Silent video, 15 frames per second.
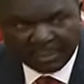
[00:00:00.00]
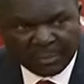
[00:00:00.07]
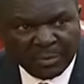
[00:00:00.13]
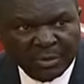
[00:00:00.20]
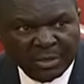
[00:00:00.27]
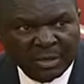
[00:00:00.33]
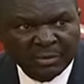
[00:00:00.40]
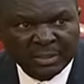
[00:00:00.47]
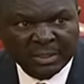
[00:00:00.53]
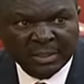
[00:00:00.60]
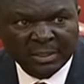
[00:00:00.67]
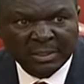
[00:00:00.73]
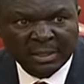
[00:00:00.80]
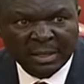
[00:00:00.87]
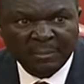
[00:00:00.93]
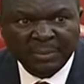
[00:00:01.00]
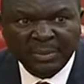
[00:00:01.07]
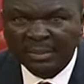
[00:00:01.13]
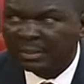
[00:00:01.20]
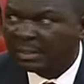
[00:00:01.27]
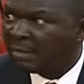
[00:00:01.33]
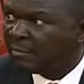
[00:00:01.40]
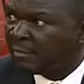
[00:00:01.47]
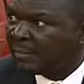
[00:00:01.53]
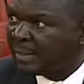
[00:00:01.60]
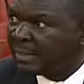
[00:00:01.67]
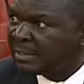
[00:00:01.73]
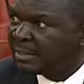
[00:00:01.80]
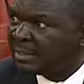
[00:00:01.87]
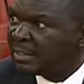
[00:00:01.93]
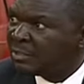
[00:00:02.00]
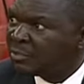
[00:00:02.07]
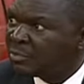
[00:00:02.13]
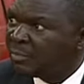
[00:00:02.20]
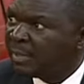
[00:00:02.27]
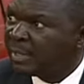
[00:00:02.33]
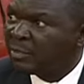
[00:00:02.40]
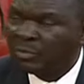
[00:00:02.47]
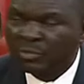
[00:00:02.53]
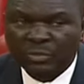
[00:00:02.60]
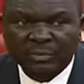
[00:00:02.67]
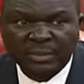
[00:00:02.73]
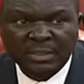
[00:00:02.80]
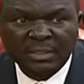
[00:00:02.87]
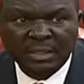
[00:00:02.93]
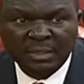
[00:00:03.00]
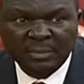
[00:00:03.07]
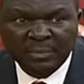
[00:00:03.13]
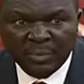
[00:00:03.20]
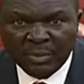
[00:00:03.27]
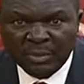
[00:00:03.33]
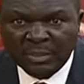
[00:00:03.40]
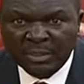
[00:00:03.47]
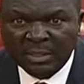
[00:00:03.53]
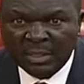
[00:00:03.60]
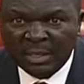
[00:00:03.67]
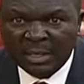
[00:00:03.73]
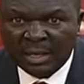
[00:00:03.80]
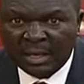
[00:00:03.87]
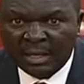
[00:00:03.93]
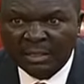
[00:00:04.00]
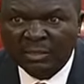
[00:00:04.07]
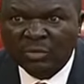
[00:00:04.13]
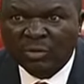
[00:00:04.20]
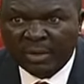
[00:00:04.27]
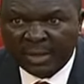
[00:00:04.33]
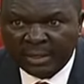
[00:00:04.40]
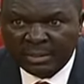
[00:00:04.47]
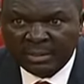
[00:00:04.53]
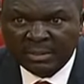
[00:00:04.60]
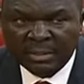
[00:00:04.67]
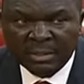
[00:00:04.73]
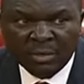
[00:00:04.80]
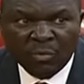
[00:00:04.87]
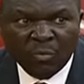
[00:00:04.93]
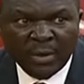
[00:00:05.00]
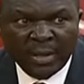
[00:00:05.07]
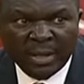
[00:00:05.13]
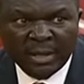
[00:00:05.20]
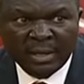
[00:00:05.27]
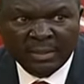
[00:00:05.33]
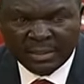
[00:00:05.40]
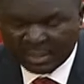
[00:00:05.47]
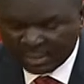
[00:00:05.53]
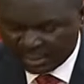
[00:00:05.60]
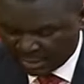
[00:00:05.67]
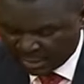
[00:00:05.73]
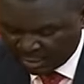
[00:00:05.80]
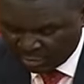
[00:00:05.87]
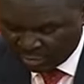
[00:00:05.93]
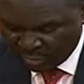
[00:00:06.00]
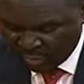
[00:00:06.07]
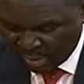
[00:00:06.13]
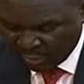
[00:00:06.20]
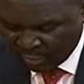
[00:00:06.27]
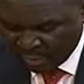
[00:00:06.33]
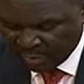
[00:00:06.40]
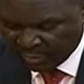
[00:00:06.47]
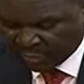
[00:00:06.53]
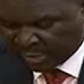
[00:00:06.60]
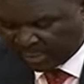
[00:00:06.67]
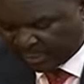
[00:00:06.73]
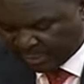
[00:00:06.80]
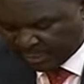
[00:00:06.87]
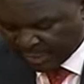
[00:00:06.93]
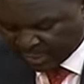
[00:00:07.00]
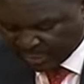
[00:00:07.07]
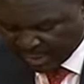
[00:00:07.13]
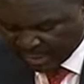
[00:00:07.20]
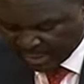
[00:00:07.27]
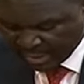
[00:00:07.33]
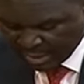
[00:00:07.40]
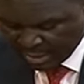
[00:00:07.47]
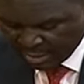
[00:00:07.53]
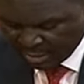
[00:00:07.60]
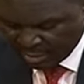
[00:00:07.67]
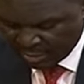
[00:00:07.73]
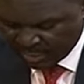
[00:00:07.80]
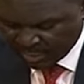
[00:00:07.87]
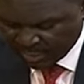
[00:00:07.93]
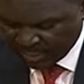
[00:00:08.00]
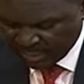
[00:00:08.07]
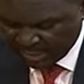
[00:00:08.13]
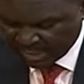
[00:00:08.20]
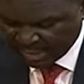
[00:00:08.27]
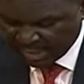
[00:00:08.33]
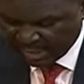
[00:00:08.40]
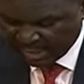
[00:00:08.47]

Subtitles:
and upon now the incumbent government, to make use of this report and correct where things did not work well for the previous one. Honorable Speaker,